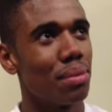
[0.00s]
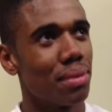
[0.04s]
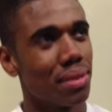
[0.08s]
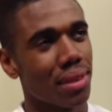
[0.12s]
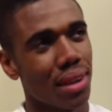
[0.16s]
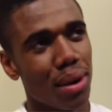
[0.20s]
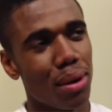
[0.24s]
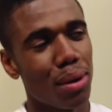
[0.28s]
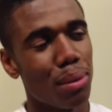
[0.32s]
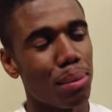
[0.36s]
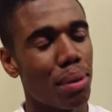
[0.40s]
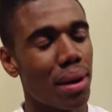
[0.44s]

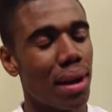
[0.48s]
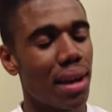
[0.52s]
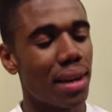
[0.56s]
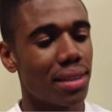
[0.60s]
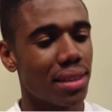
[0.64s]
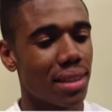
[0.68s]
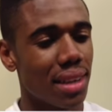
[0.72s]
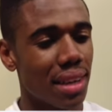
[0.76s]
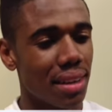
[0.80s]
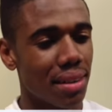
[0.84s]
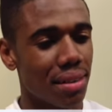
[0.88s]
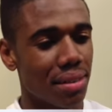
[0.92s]
going
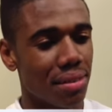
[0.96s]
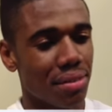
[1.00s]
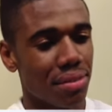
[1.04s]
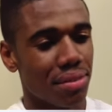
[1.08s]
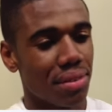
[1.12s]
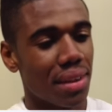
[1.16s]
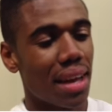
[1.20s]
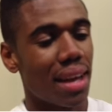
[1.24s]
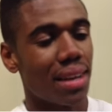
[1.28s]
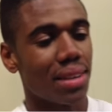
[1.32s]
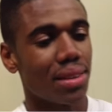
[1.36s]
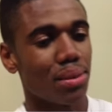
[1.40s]
fast, like,
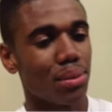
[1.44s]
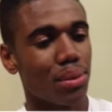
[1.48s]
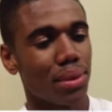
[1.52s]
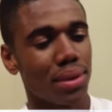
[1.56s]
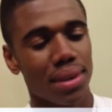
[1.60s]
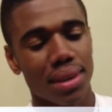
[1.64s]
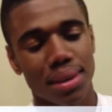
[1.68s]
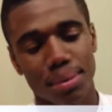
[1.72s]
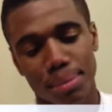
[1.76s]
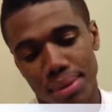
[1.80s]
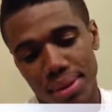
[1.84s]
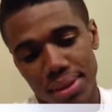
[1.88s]
faster.
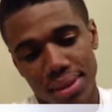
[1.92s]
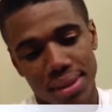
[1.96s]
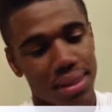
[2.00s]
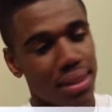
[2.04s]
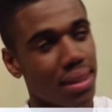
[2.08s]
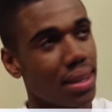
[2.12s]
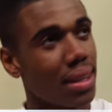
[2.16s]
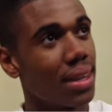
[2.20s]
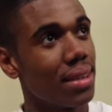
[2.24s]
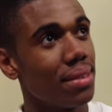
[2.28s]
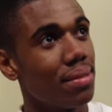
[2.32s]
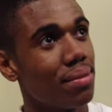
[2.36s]

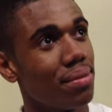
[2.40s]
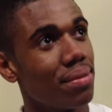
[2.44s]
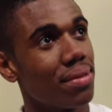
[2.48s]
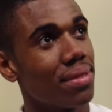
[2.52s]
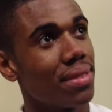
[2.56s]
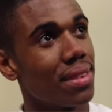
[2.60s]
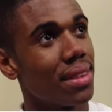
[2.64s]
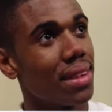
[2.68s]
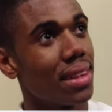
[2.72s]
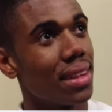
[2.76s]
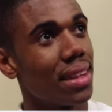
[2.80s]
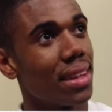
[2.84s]
But, yeah,
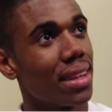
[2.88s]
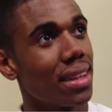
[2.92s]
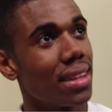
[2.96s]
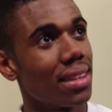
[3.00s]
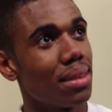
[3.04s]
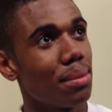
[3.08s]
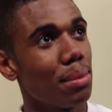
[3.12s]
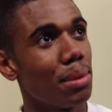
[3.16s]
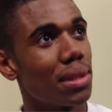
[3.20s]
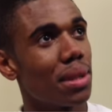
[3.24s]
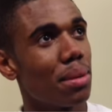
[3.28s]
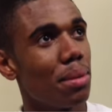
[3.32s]

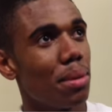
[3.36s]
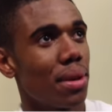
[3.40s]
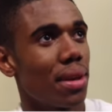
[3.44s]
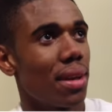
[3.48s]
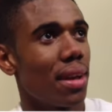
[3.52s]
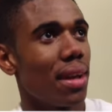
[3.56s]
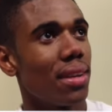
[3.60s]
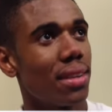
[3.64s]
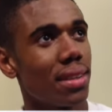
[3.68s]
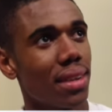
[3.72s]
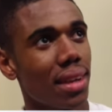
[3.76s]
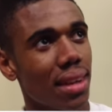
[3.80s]

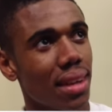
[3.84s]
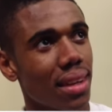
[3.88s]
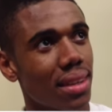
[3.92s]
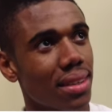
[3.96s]
miscommunication, like I